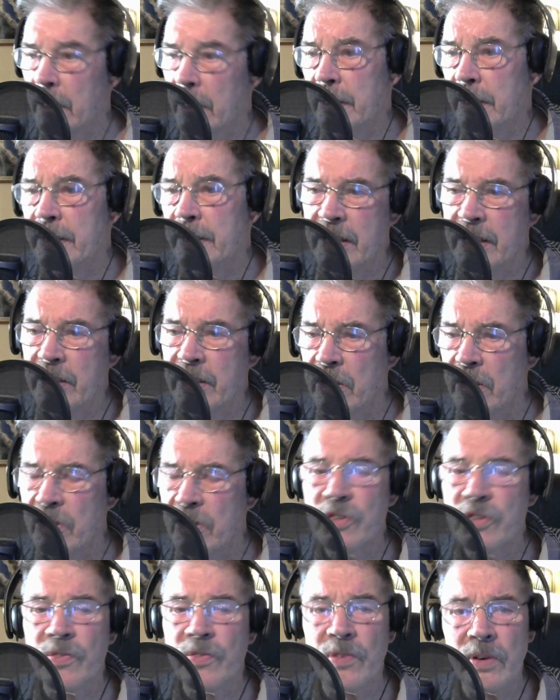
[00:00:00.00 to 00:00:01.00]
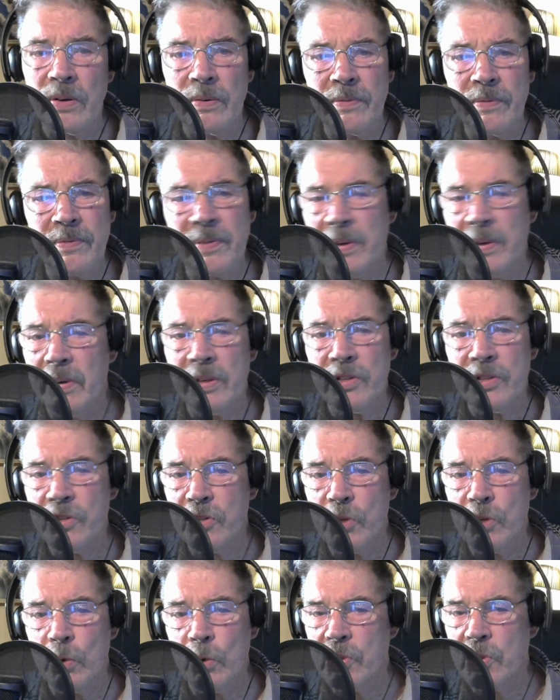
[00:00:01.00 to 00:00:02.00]
dinners for various
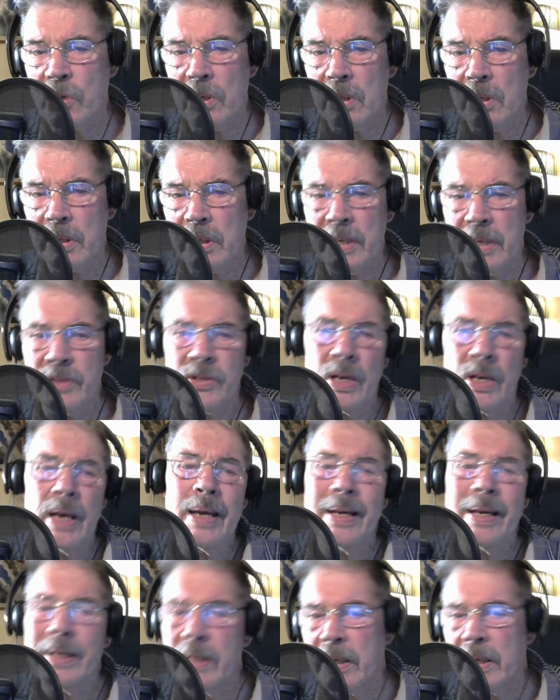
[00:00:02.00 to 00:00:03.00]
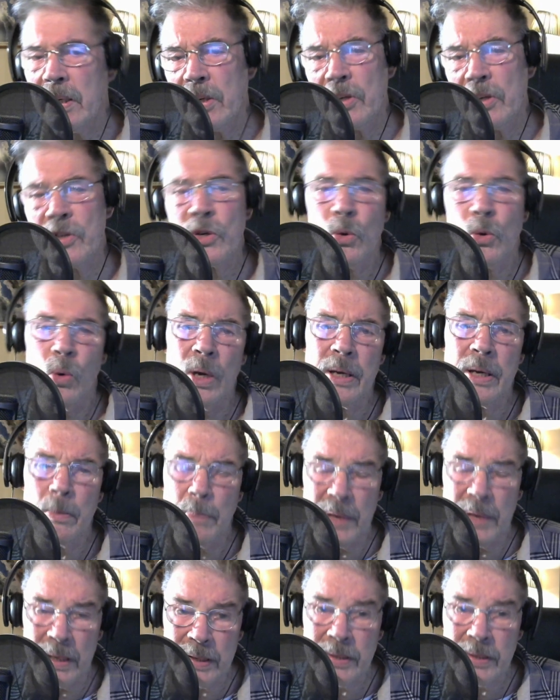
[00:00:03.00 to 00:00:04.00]
Jewish holidays. And I learned quite a
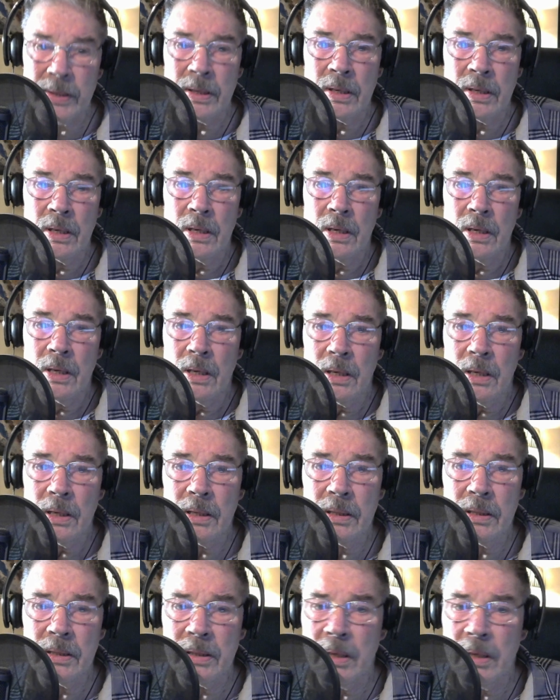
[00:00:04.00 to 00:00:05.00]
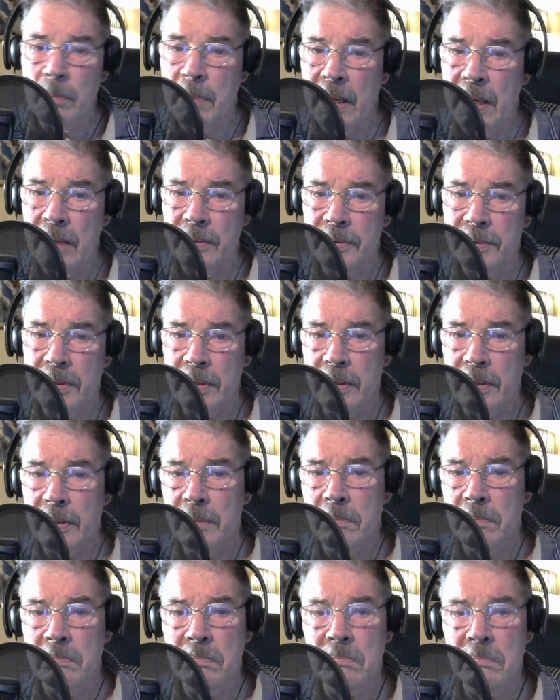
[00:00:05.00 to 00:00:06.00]
bit about
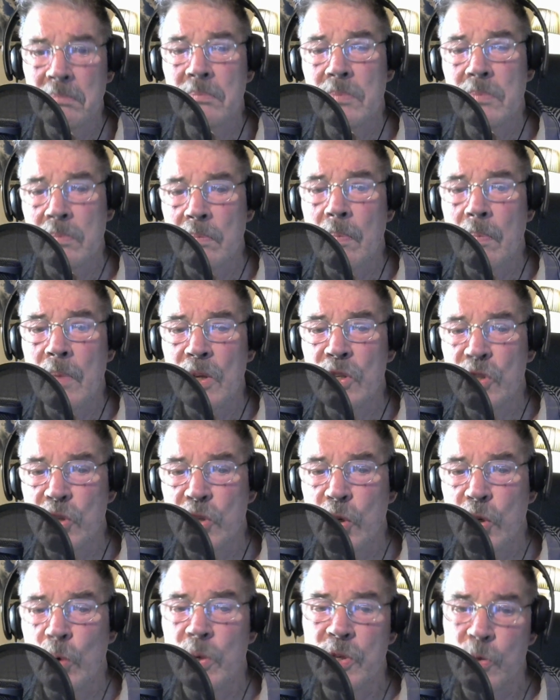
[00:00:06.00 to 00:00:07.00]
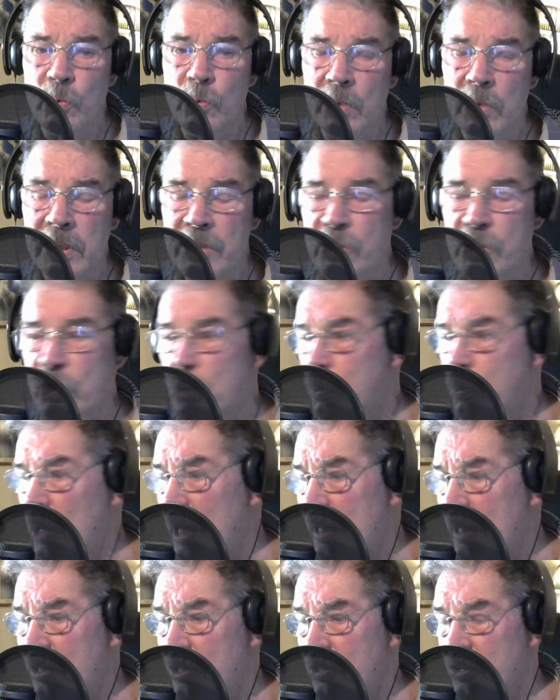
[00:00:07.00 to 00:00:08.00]
Jewish religious
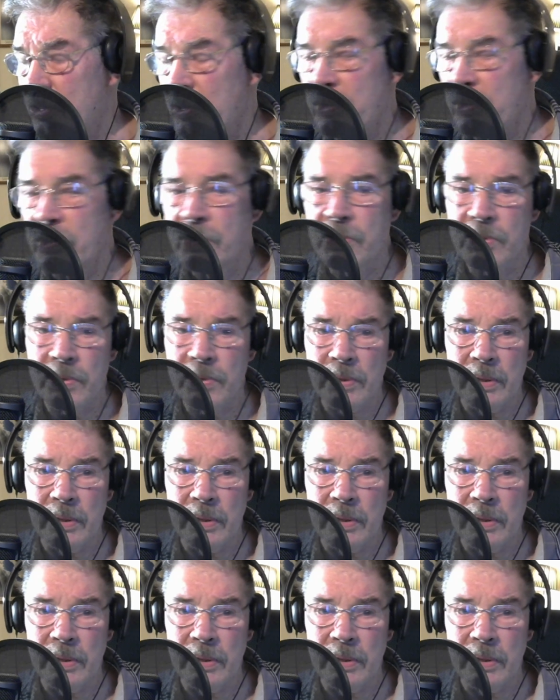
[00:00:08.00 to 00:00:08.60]
practices,